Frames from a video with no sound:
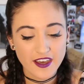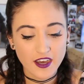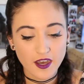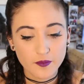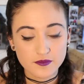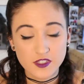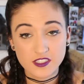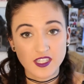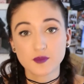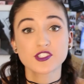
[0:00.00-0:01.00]
um,
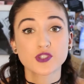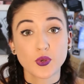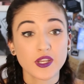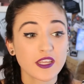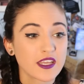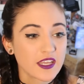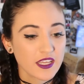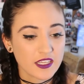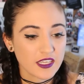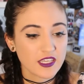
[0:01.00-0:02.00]
his name is Tony,
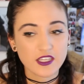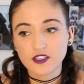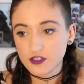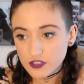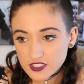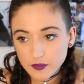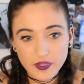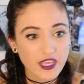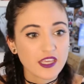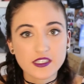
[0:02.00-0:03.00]
he looks at
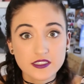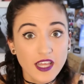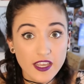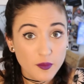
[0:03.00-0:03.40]
me and he's like,